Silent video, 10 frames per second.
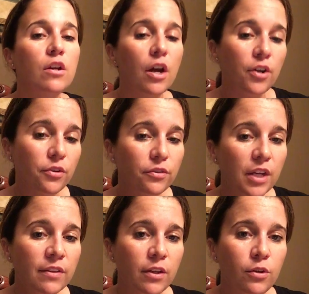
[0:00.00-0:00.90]
Another
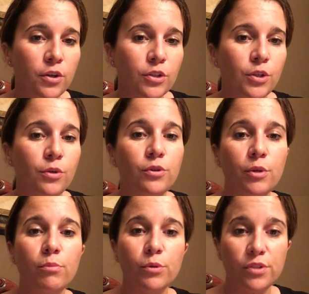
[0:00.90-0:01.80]
thing that you can do
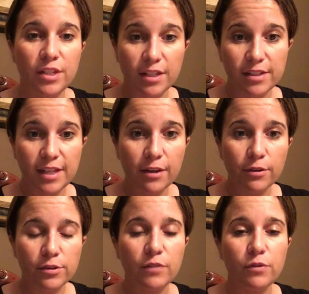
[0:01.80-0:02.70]
to boost
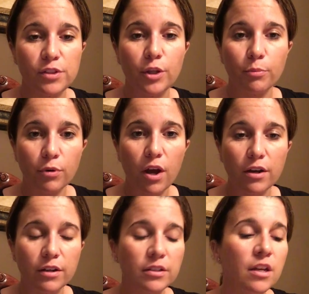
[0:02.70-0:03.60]
sales if you sell
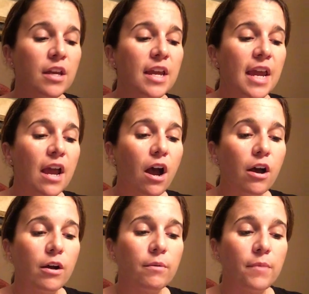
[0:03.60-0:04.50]
product
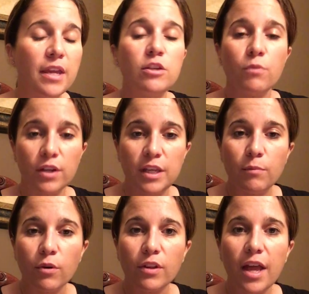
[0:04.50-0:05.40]
and you want to get
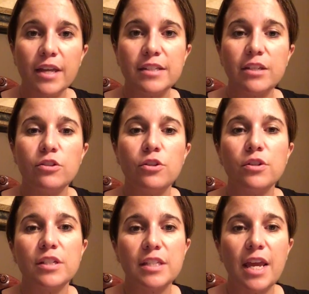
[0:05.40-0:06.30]
more likes is you
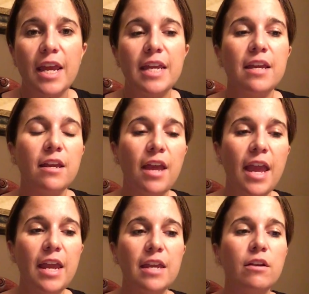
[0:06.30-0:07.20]
could say,
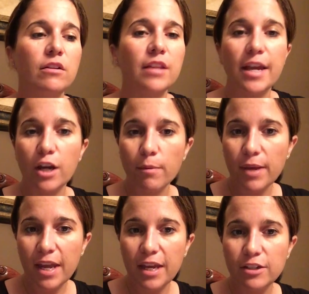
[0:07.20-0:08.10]
hey, like our
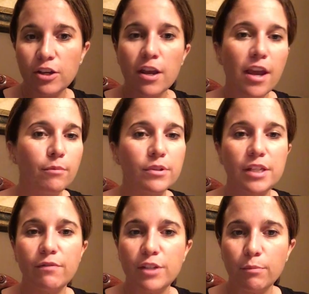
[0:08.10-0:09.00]
page and
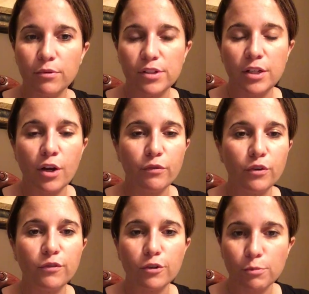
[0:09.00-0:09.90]
receive 10% off
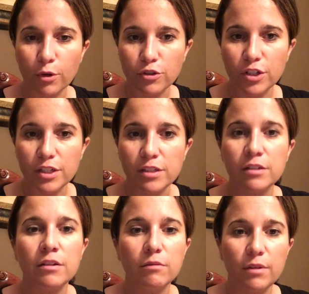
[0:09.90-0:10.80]
your first purchase
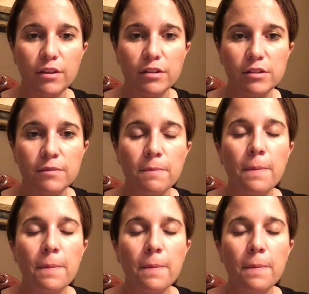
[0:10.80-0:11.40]
with us.